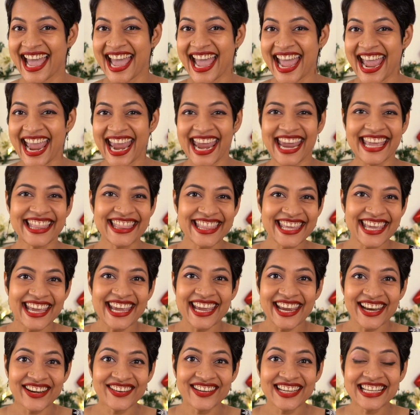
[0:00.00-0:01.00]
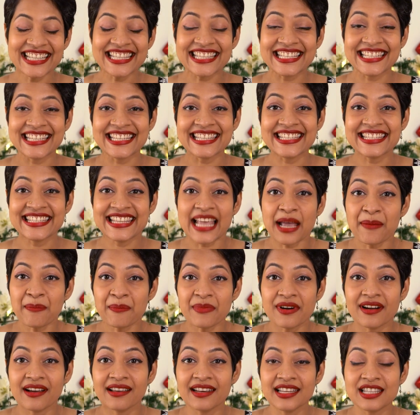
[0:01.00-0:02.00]
Hey there, it's December
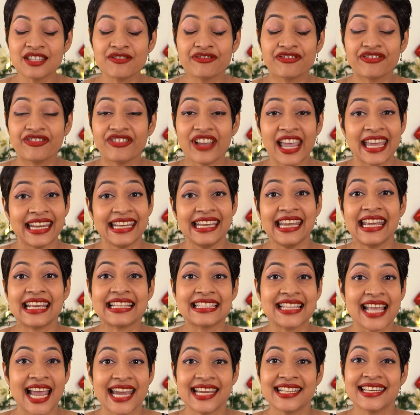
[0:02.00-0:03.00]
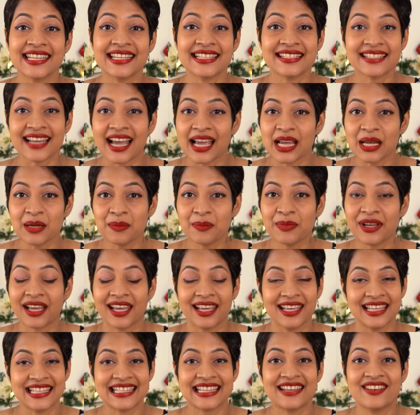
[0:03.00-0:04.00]
and it's very exciting time
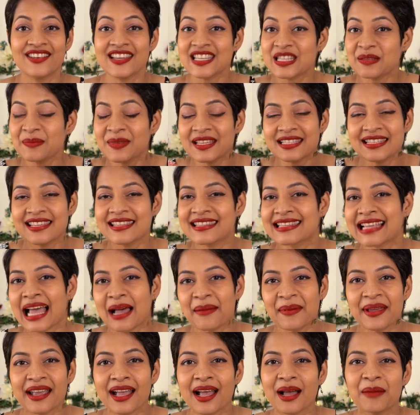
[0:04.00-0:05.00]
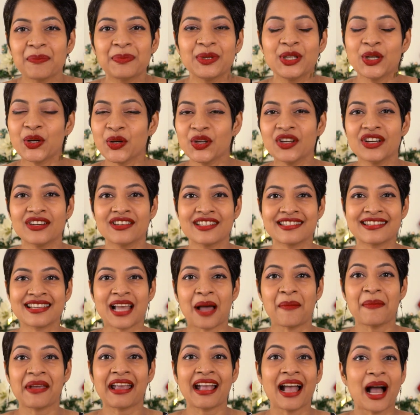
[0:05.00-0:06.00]
because Christmas is coming up, New Year is
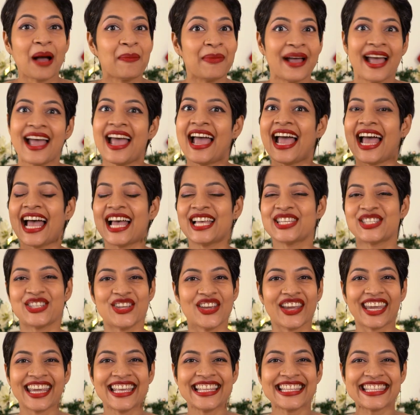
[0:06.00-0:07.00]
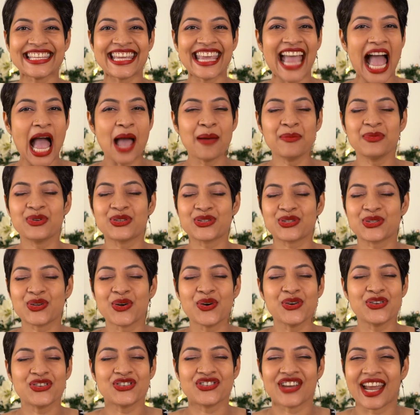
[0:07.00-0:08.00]
coming up. As you can see, I'm
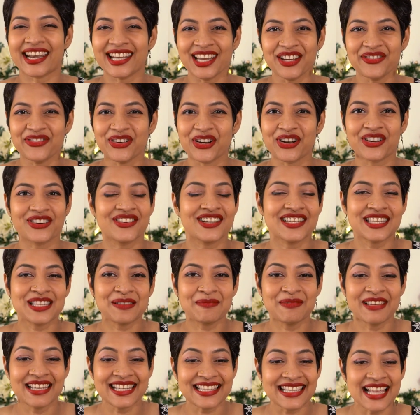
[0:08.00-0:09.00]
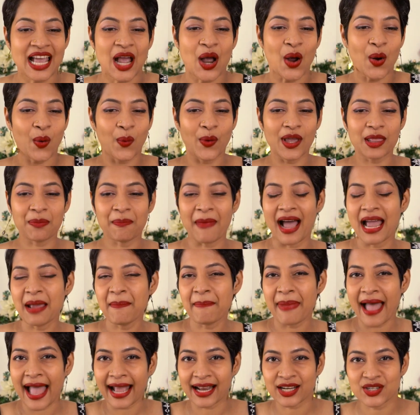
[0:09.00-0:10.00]
so ready for Christmas with my
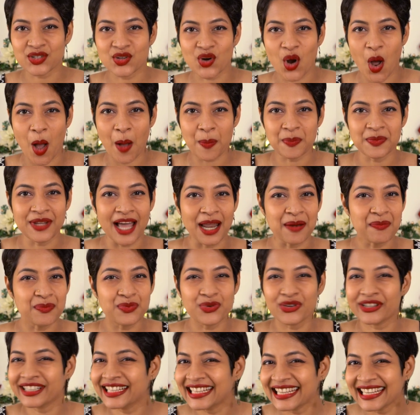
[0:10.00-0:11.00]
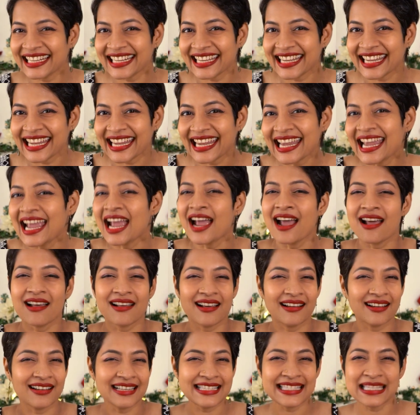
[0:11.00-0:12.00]
backdrop done prettily,
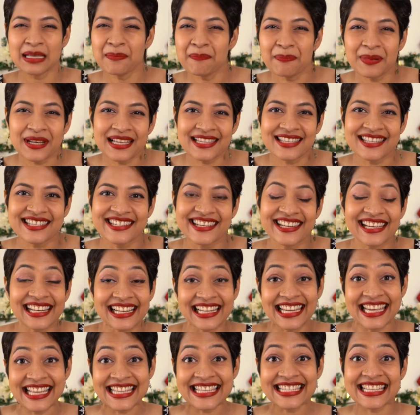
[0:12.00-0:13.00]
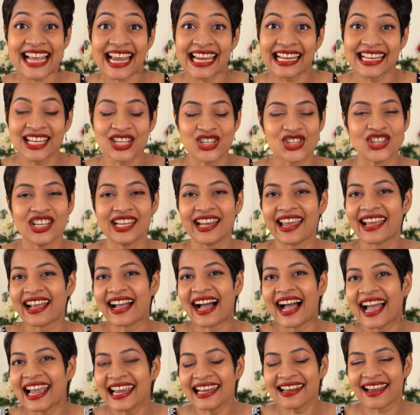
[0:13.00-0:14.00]
simplistically, stylishly like
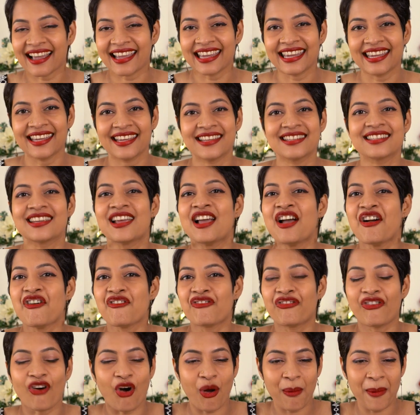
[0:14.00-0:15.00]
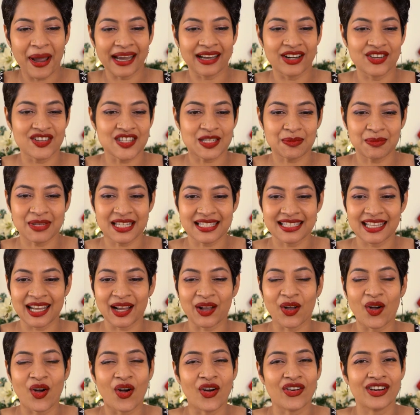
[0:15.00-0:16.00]
I like it for my Christmas
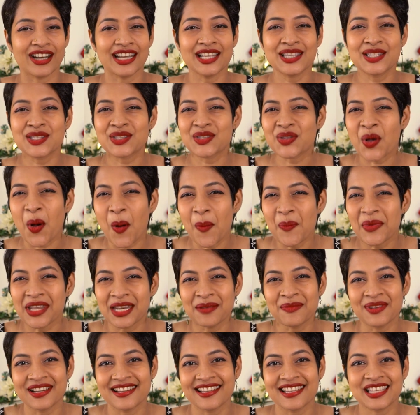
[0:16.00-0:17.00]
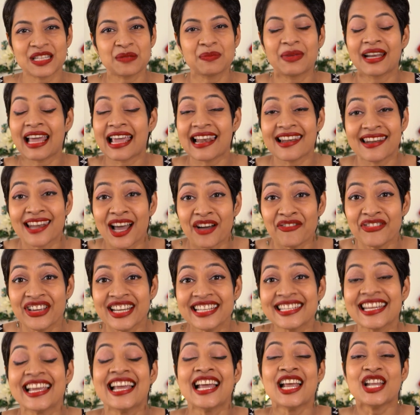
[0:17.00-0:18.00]
decor. It's so minimalist, but I love it.
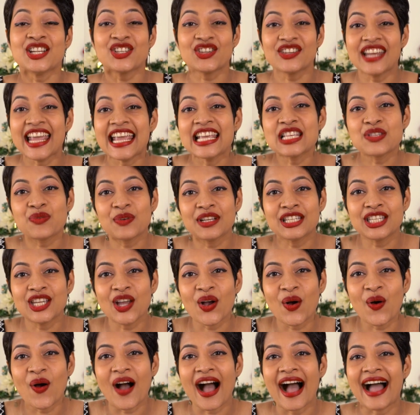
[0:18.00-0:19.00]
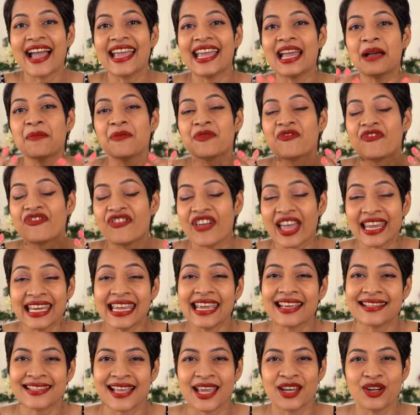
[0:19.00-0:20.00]
Today's video, I am very
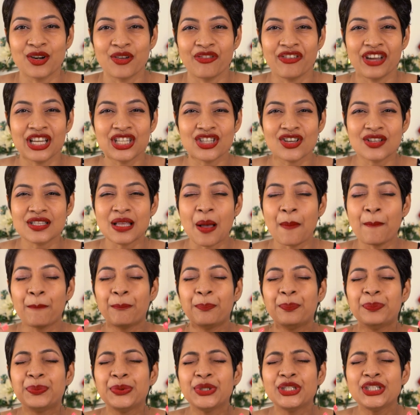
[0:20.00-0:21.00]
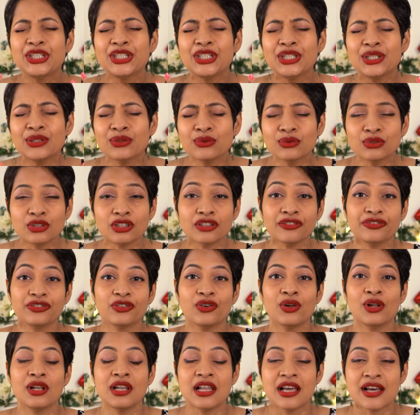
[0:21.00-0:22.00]
excited to feature some
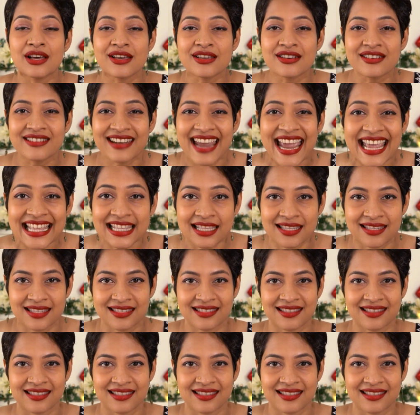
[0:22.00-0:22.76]
beautiful reds.